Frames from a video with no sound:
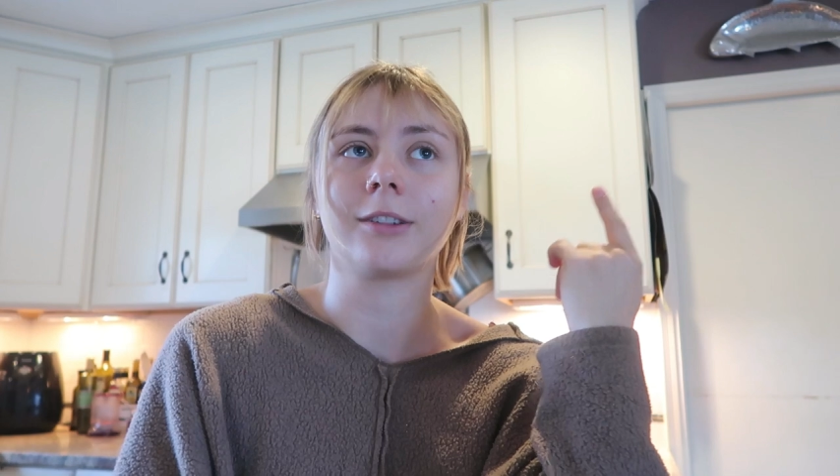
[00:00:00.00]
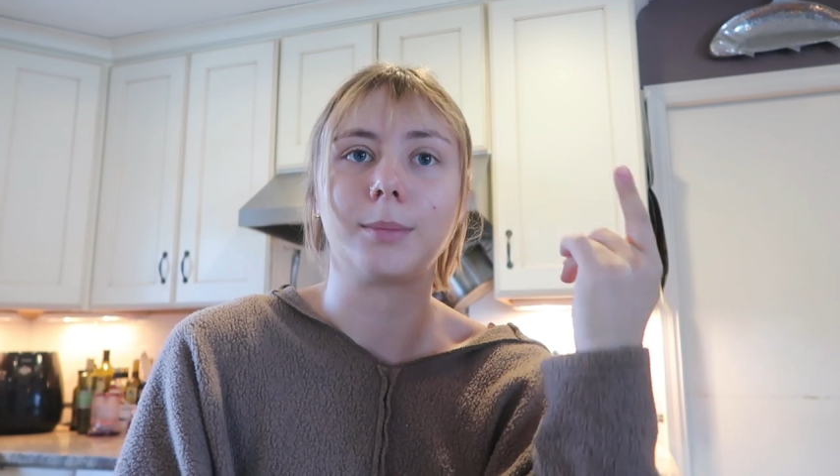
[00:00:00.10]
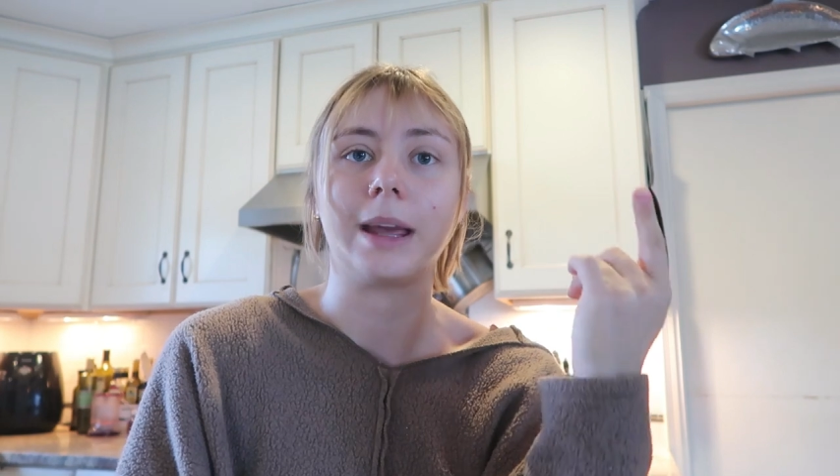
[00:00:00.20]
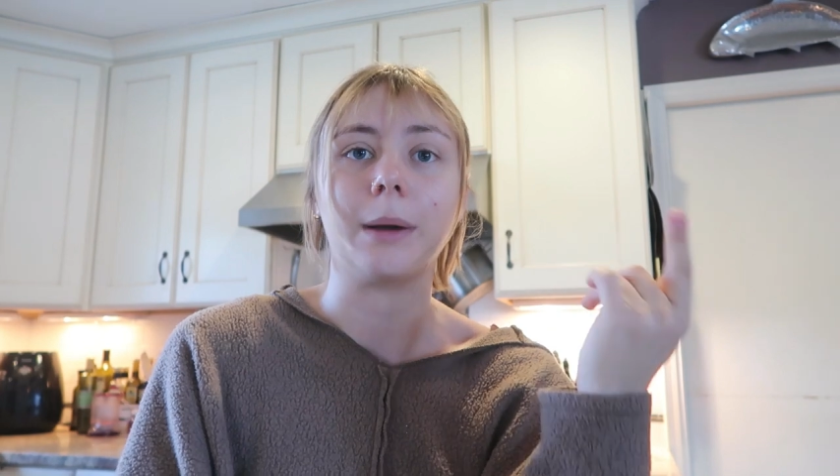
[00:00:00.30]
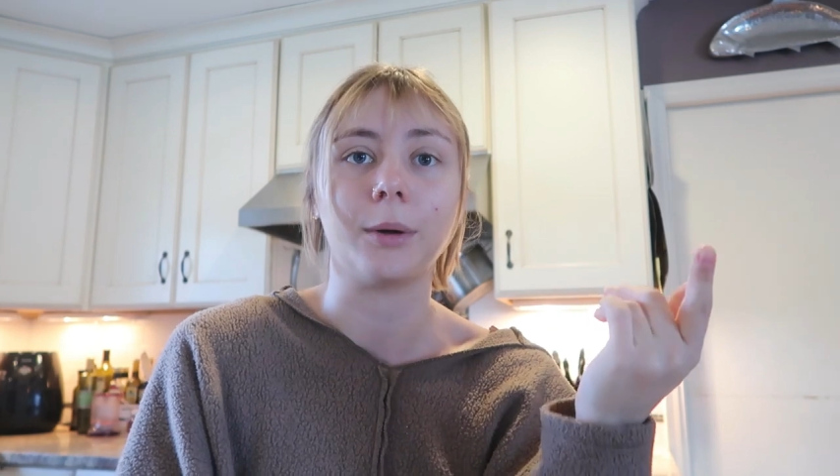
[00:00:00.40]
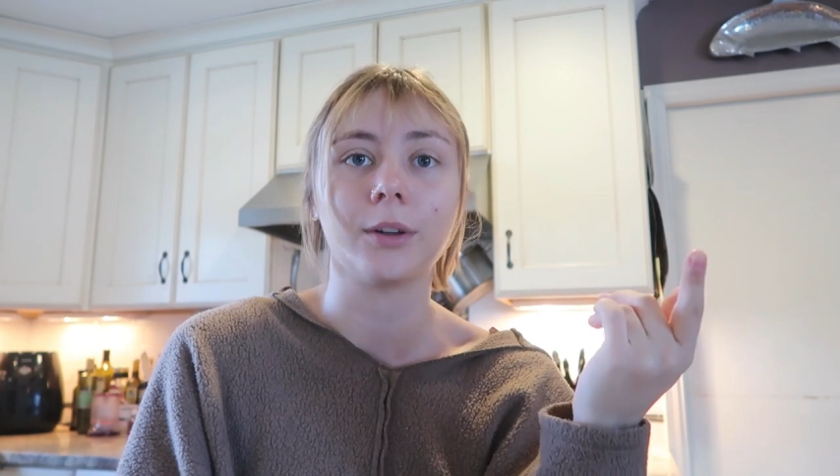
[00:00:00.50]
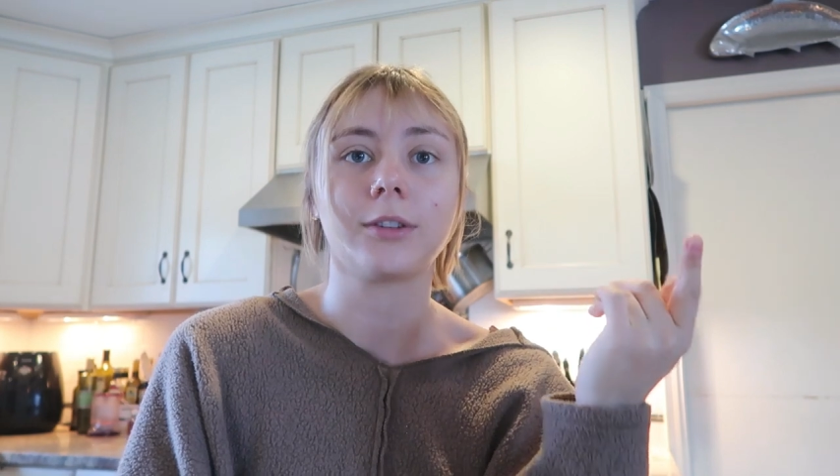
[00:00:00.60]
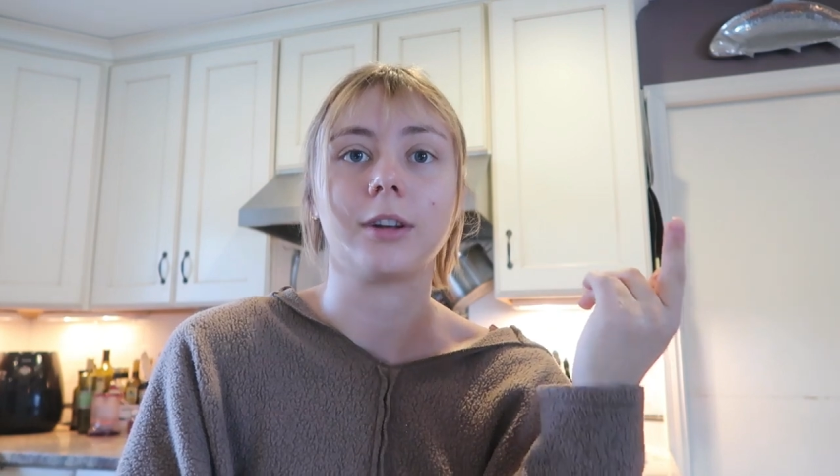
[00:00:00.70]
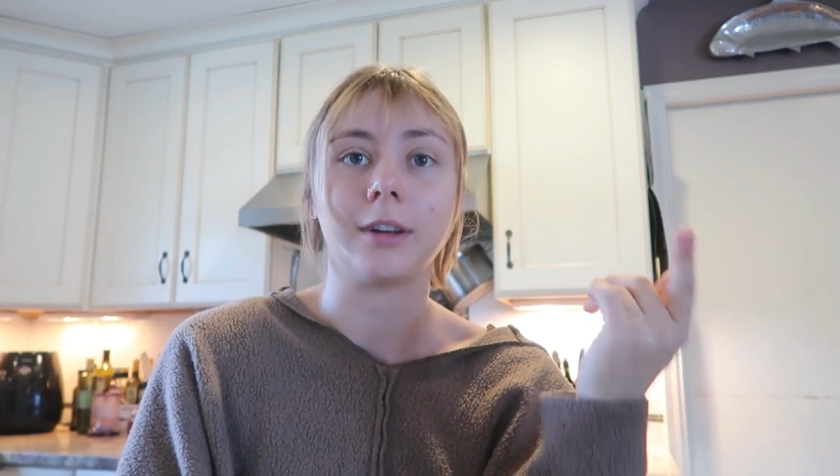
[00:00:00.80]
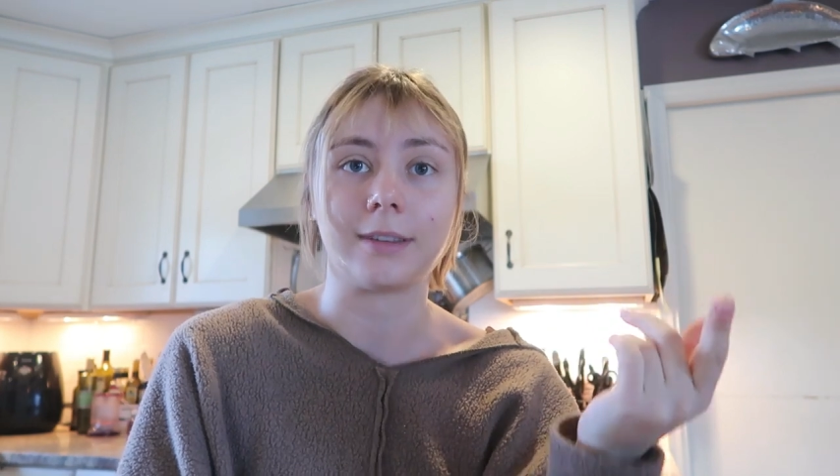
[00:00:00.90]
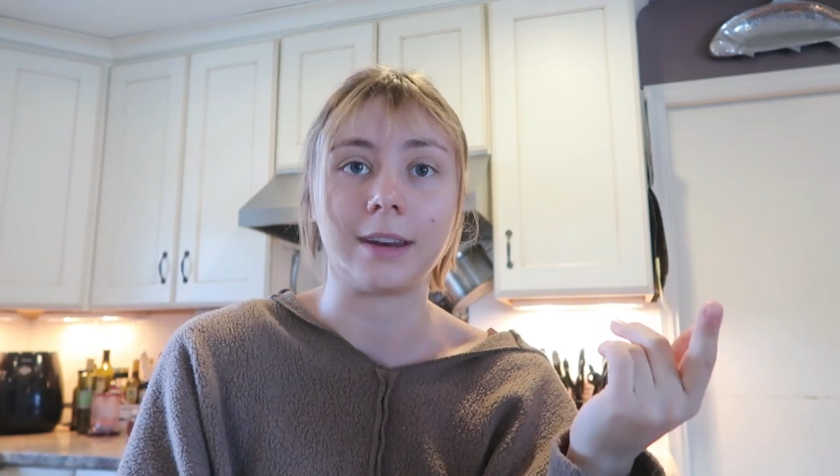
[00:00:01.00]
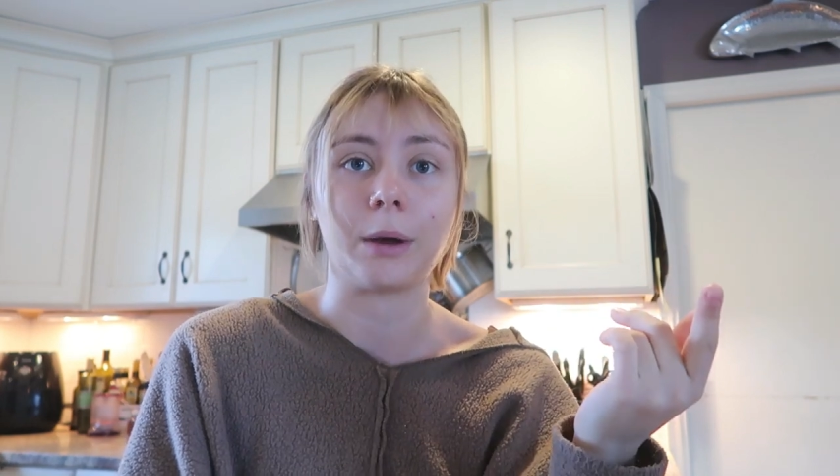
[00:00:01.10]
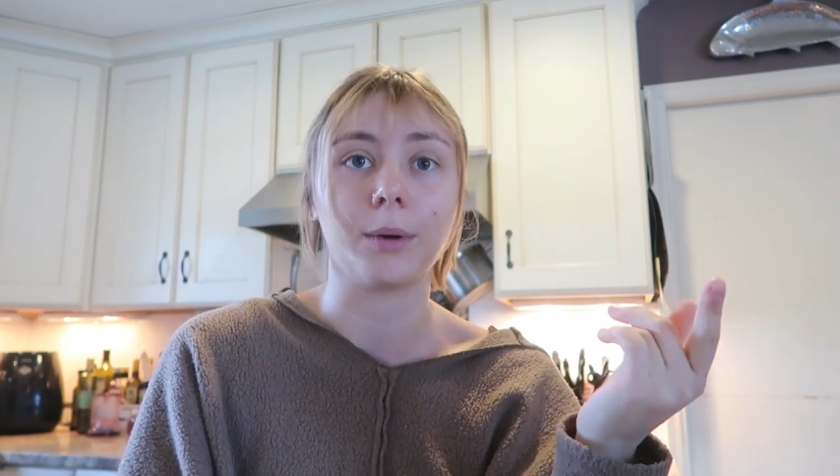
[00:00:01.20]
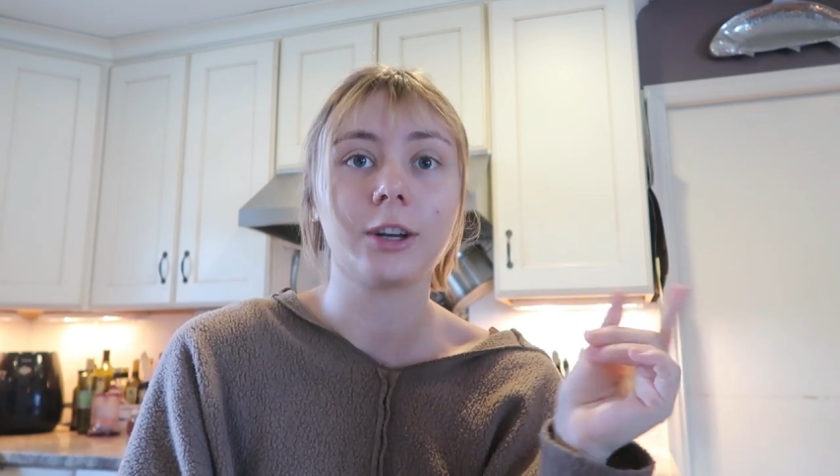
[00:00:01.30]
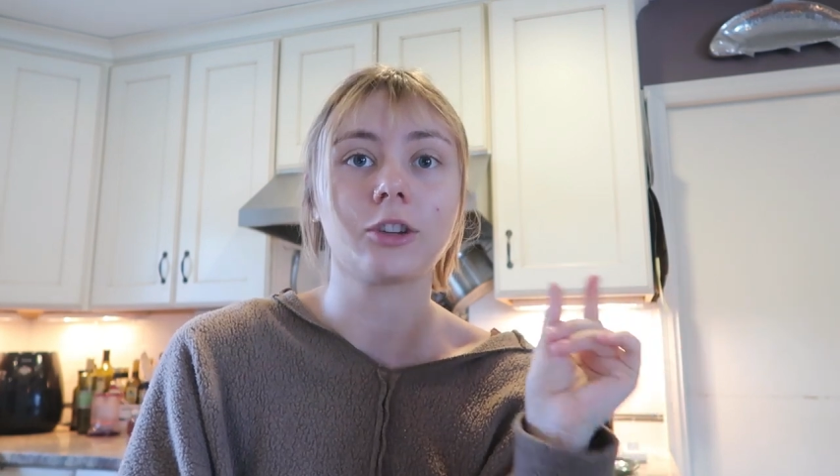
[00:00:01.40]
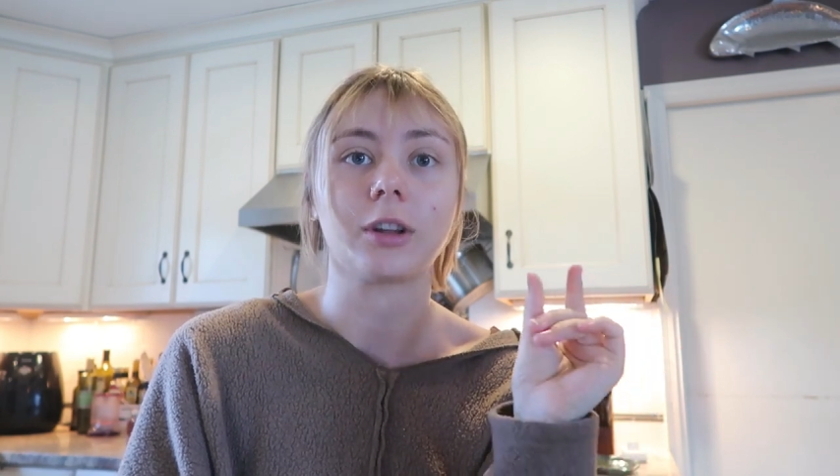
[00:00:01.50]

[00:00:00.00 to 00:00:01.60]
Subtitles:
to be able to distinguish